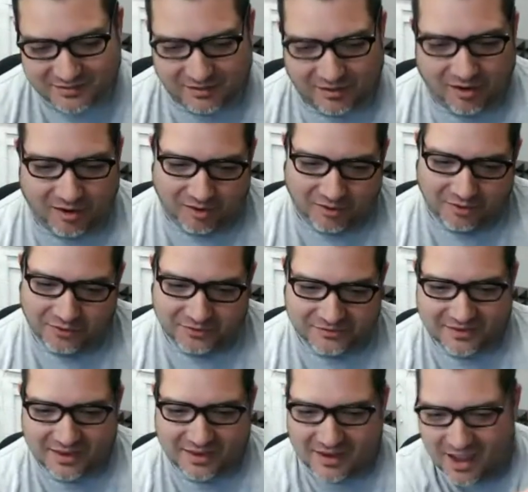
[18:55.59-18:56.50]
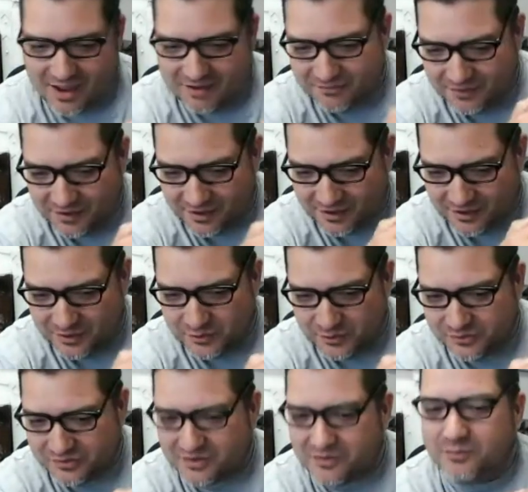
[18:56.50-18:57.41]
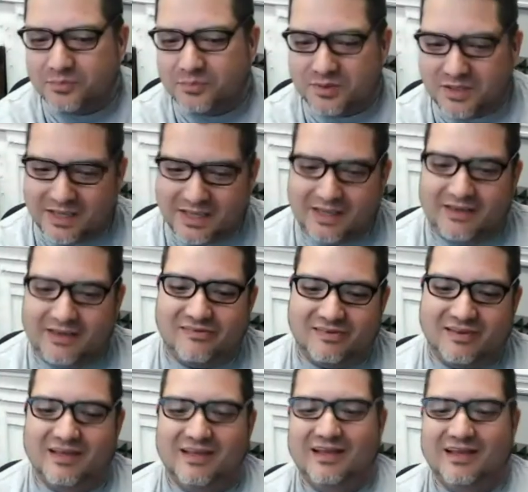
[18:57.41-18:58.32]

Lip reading: to all those like FAQs, complaints,